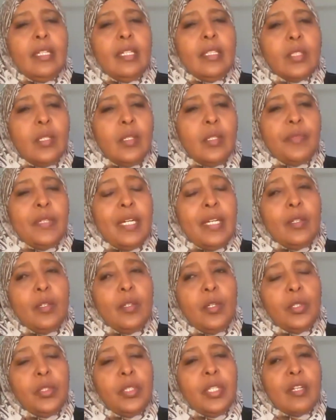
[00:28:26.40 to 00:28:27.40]
So if I
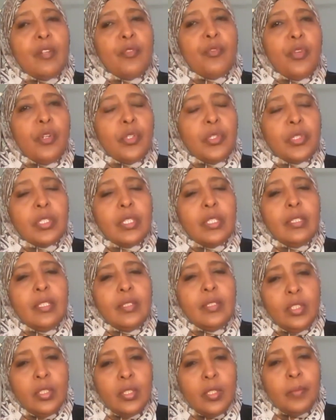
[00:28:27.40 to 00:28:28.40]
go there first, the
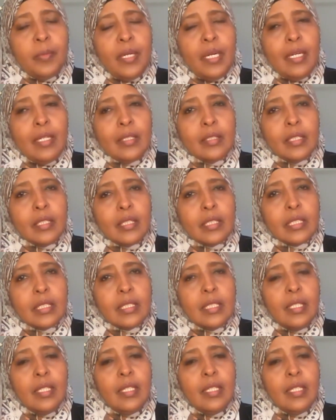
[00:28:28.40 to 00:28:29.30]
geopolitics